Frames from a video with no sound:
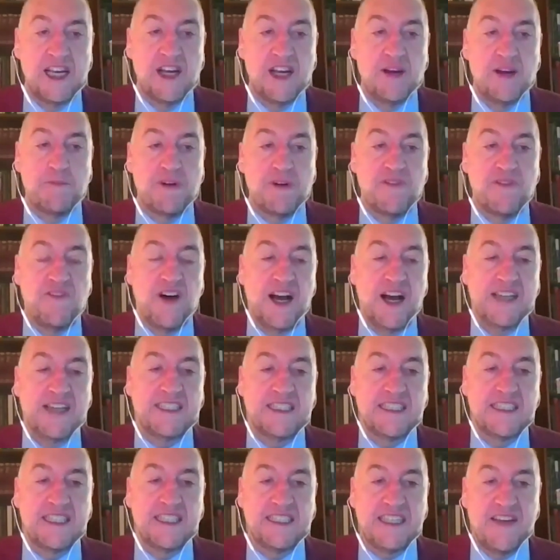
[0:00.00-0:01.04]
provided
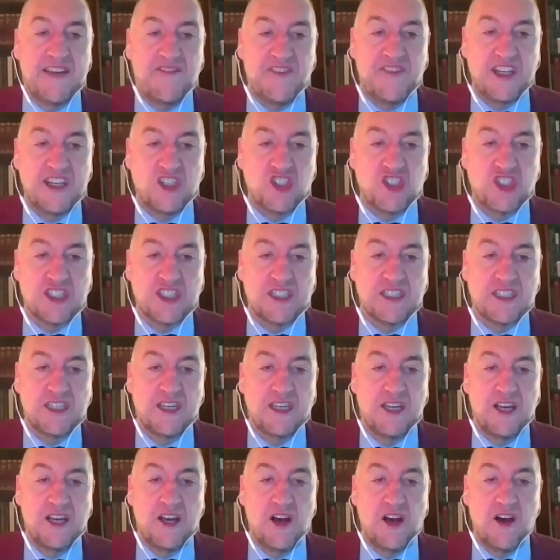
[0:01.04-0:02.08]
a definition
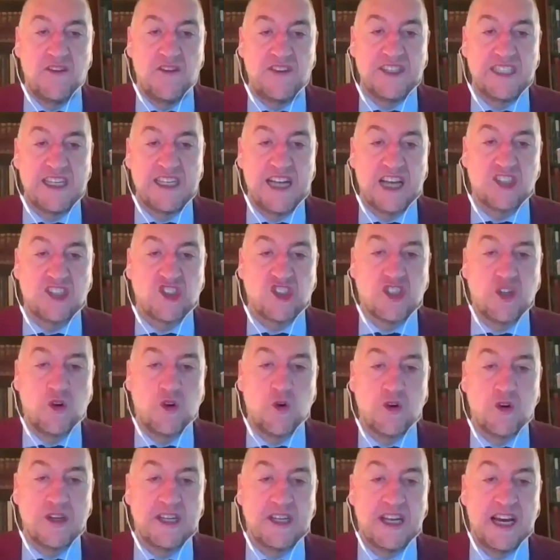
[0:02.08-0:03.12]
of international
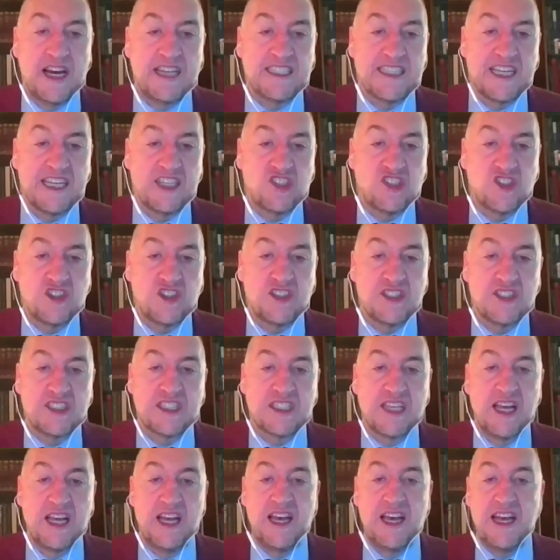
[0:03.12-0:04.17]
organizations
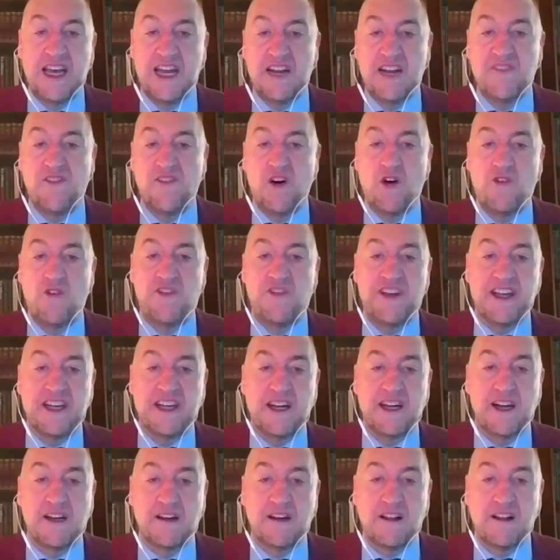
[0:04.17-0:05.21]
involving
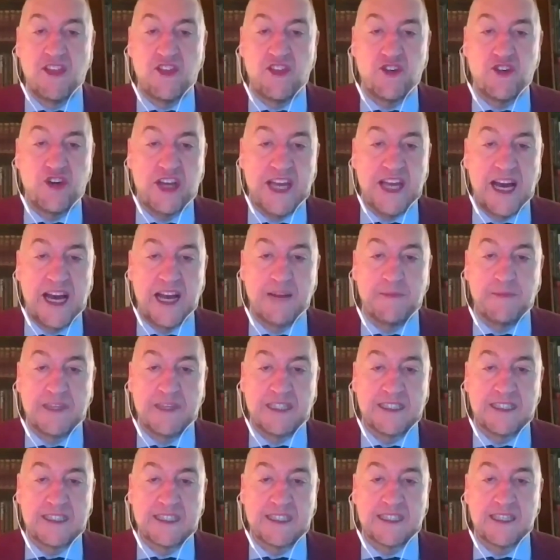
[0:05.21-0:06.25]
three
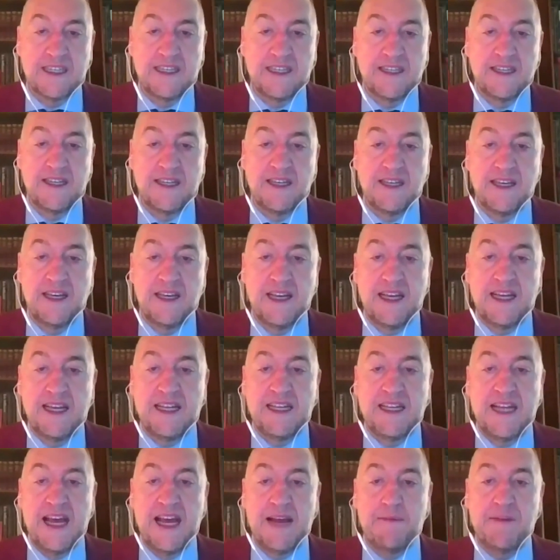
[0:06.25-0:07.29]
elements.
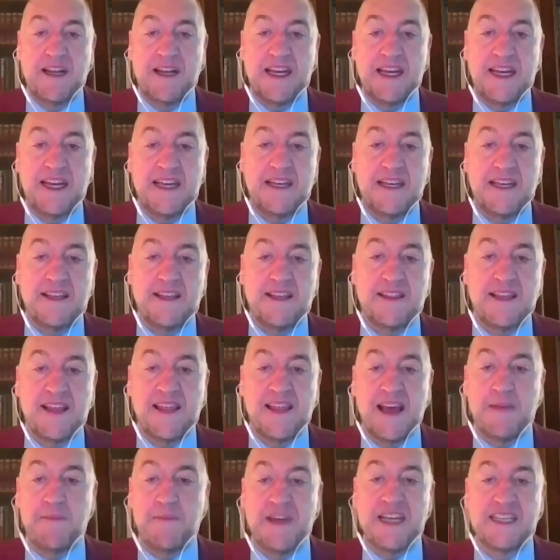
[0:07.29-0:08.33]
Namely, that
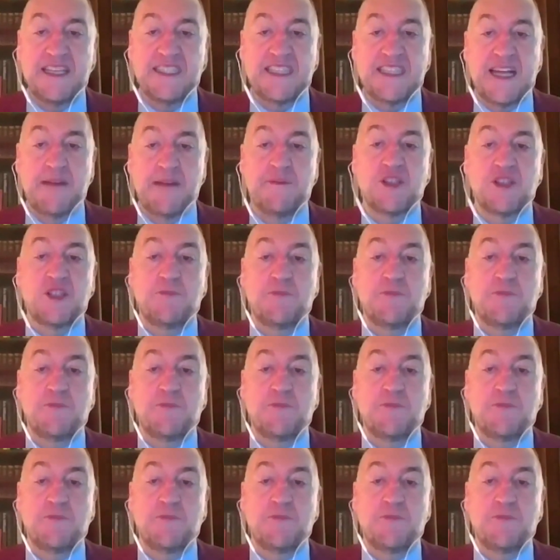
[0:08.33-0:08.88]
they be established